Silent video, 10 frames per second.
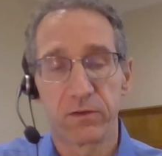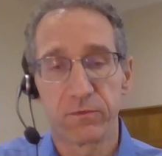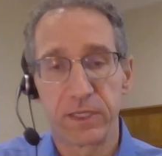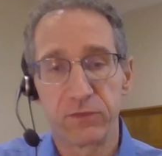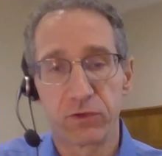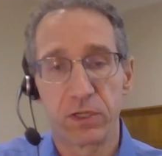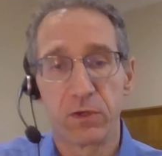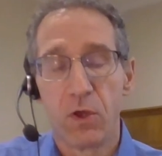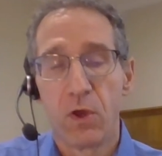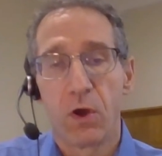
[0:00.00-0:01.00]

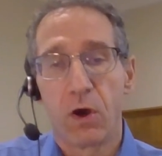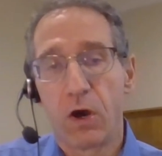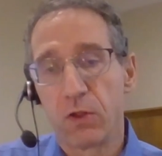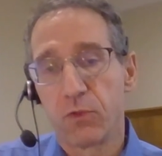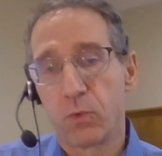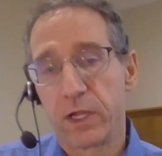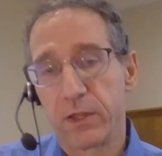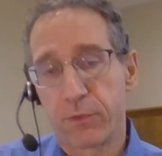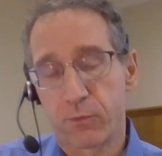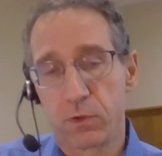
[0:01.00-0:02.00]
intervention," all the
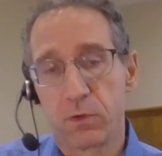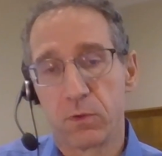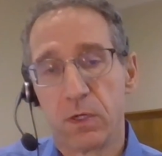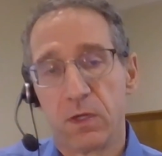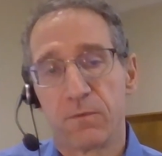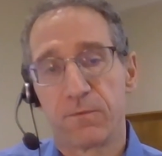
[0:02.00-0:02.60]
way through